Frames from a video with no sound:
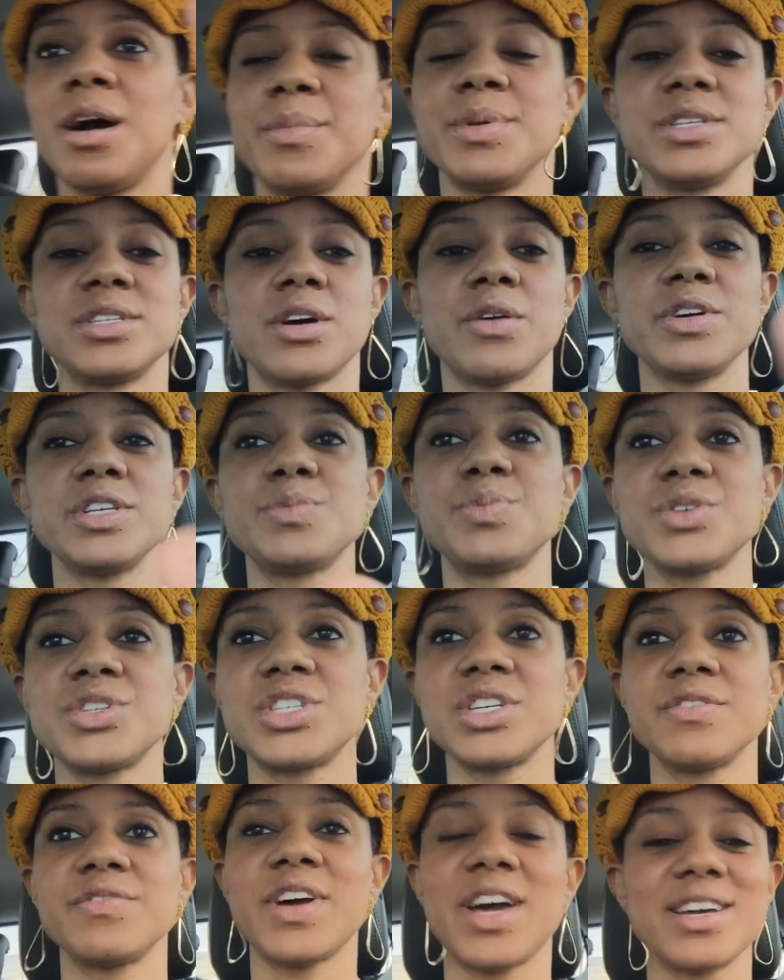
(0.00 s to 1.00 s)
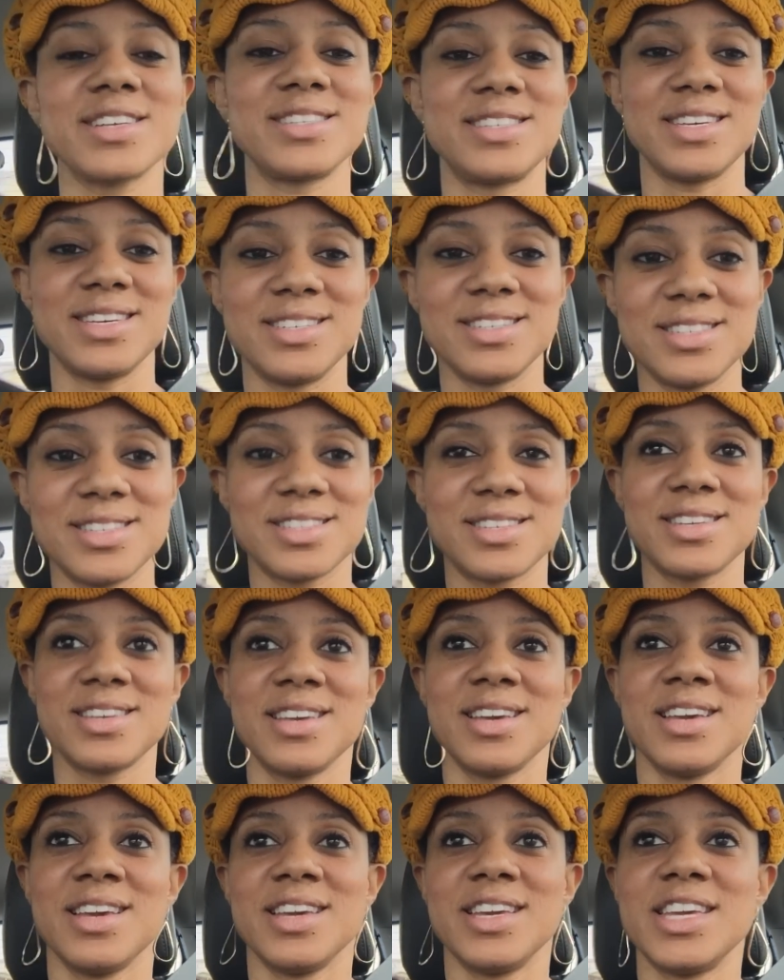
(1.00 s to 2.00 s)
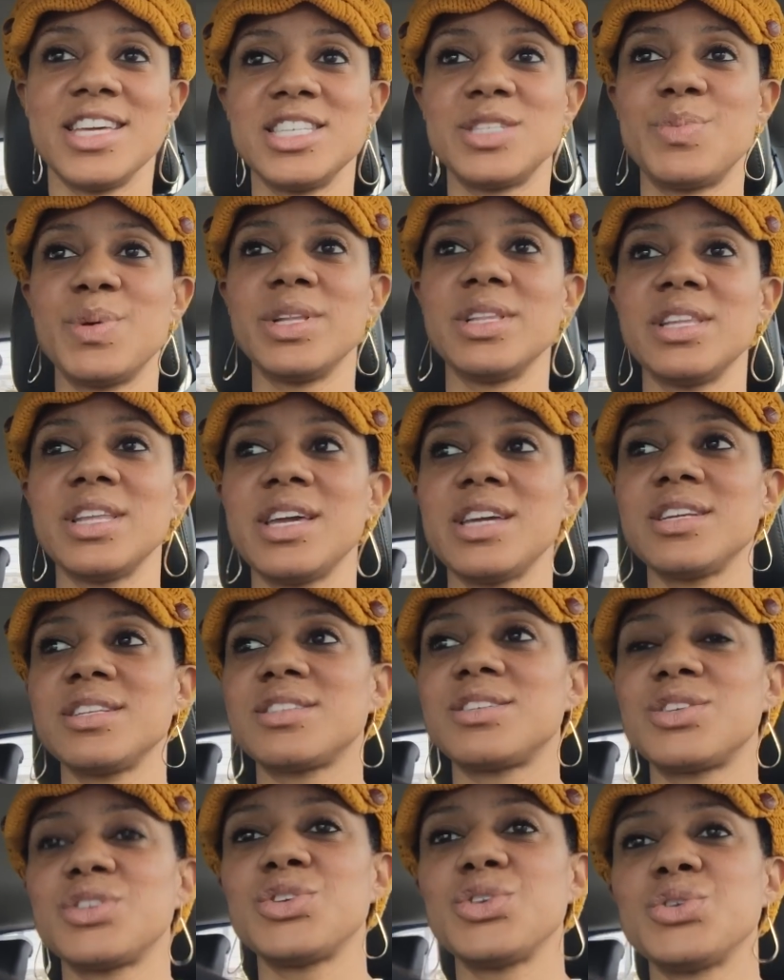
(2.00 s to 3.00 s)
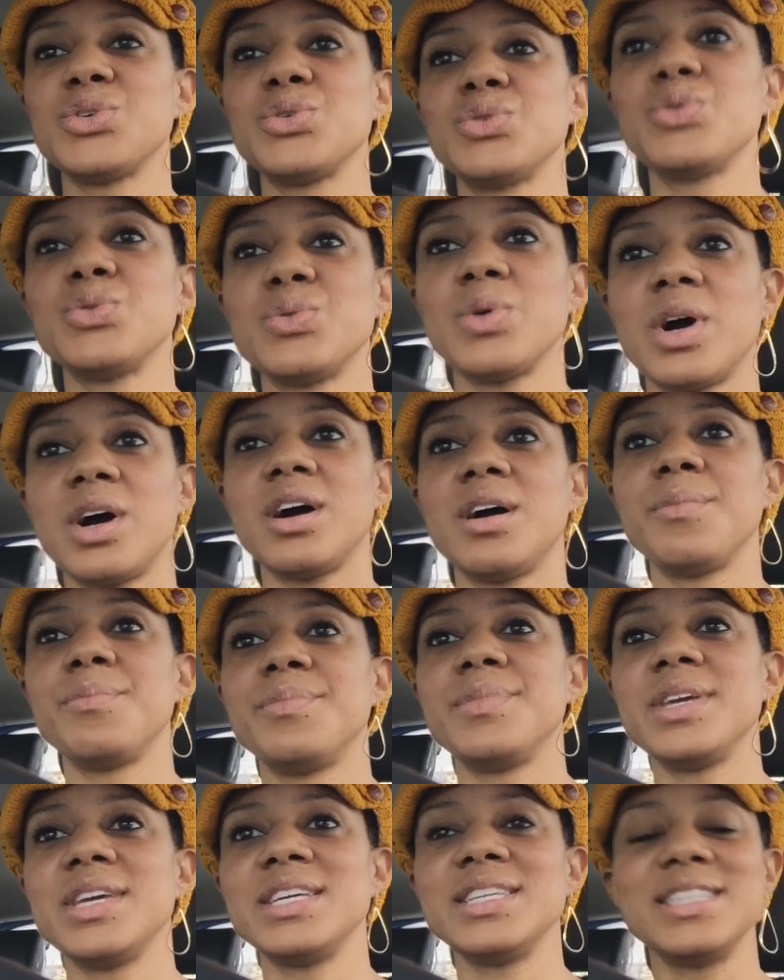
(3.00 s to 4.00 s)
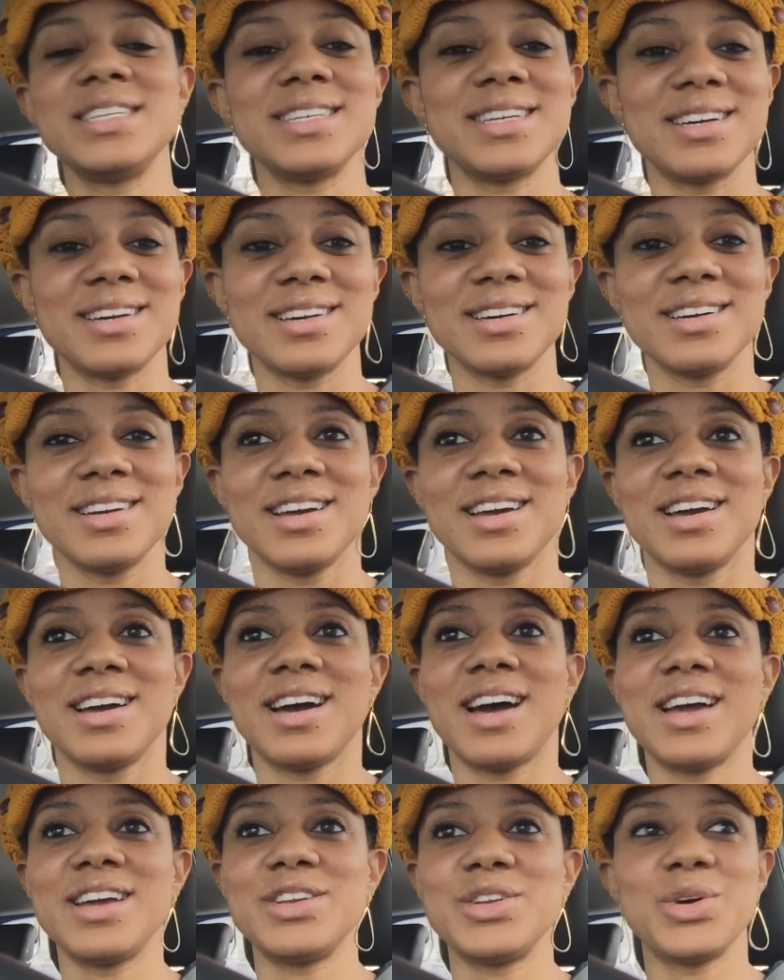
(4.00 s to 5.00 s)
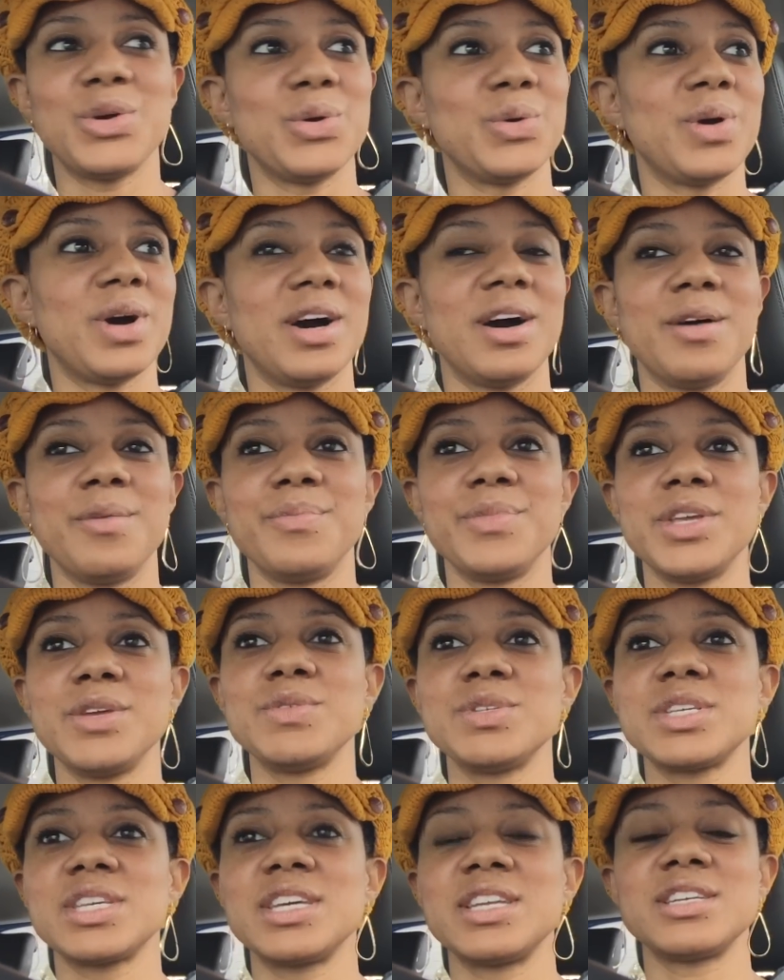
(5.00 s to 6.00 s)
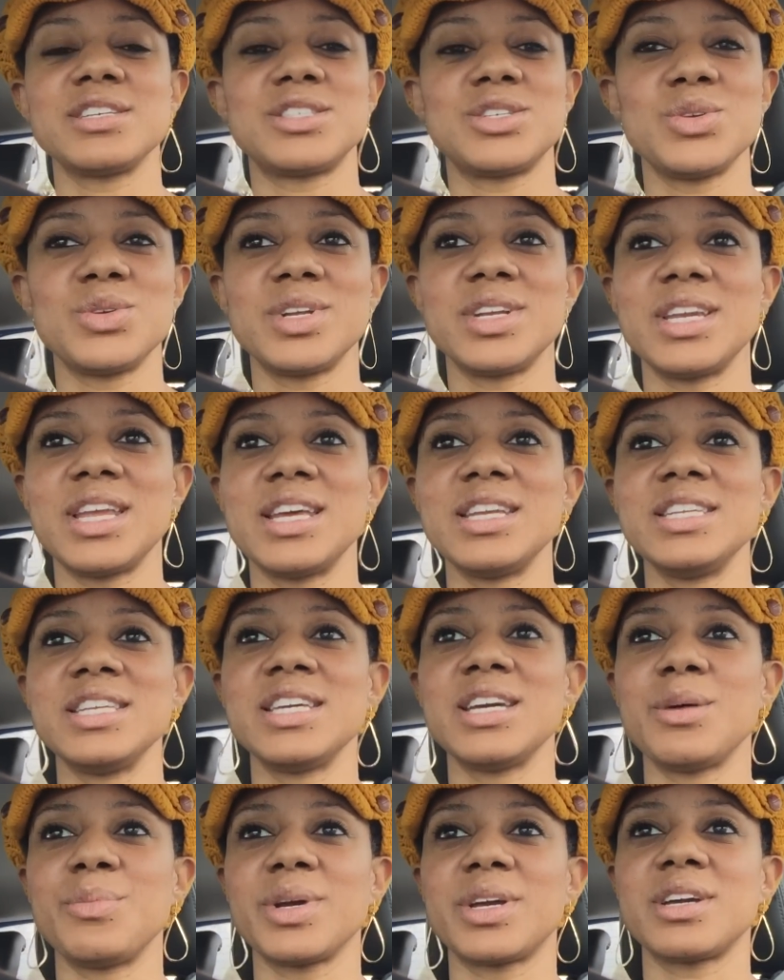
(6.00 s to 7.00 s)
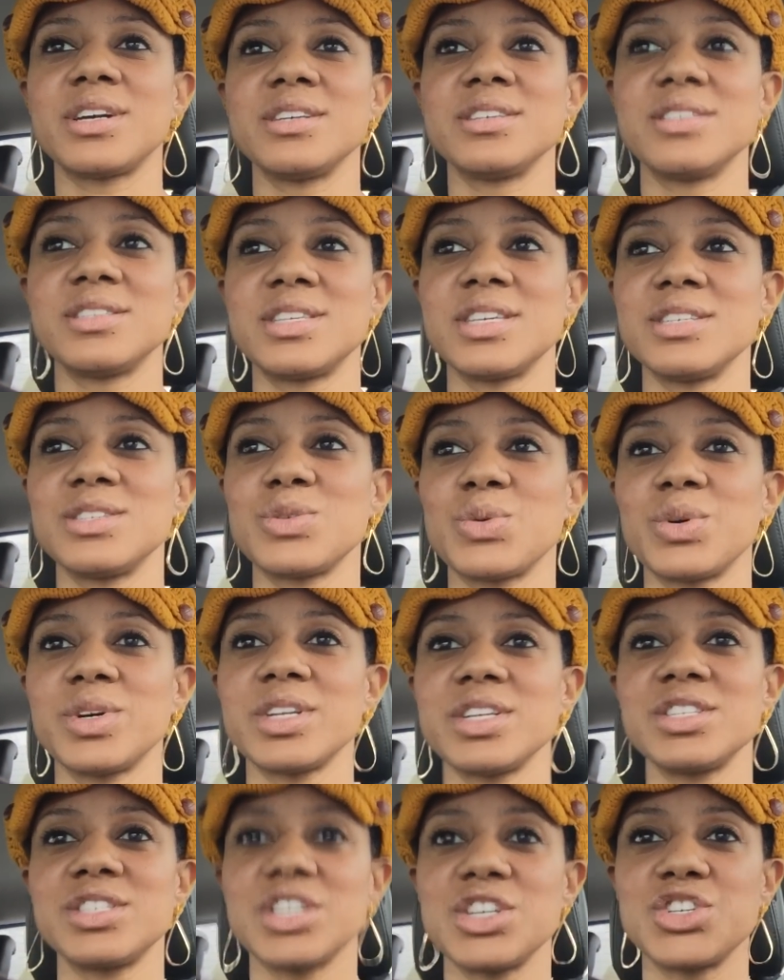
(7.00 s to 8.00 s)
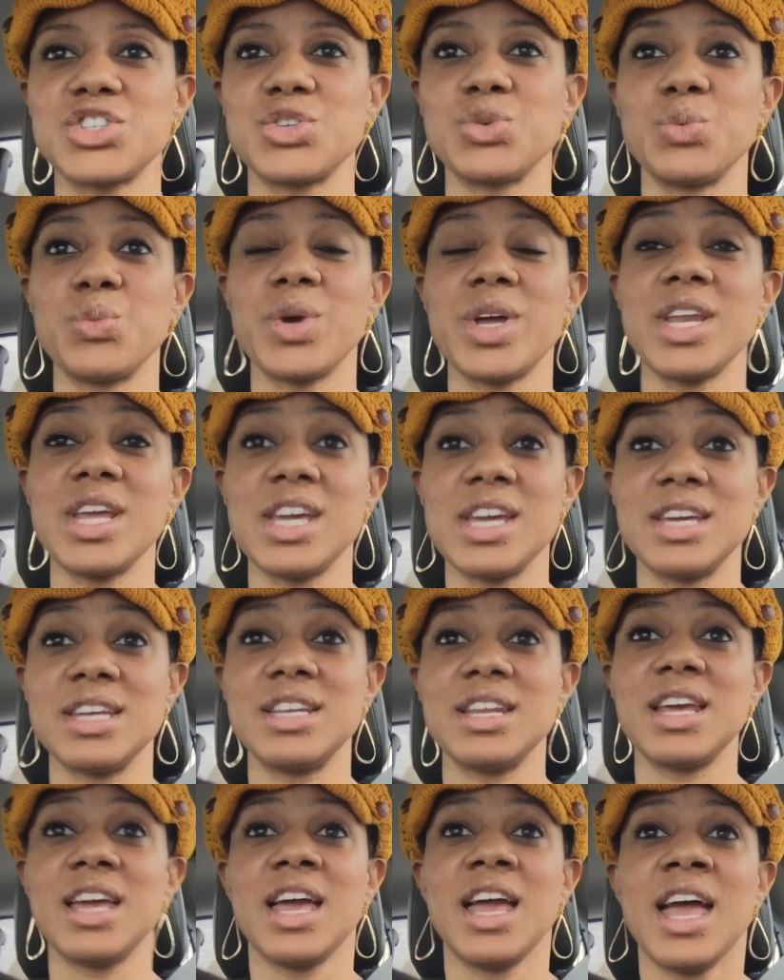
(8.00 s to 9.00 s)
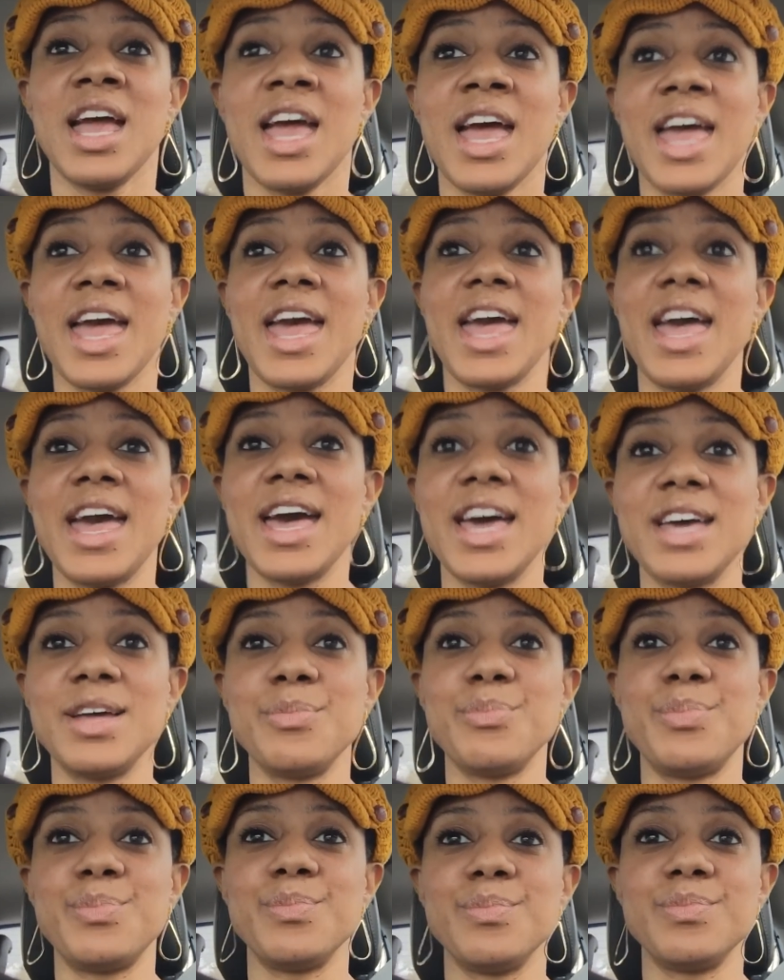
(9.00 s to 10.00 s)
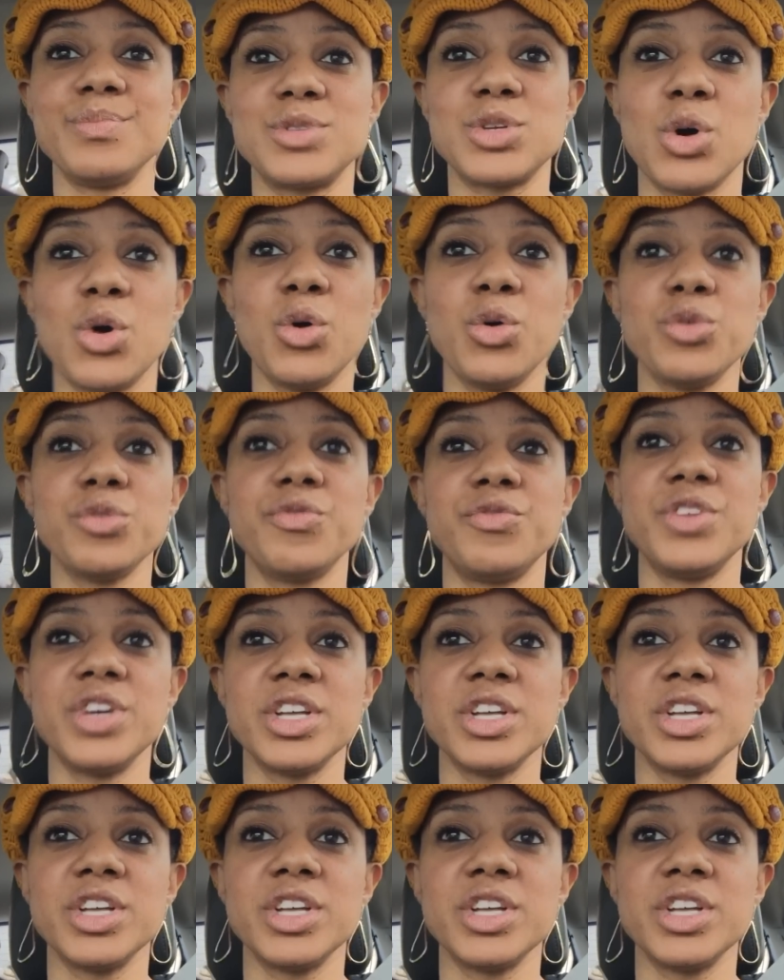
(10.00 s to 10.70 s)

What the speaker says: he's always pushing vaccines. He's been linked to India. I know he was getting sued in India because his organization went in and told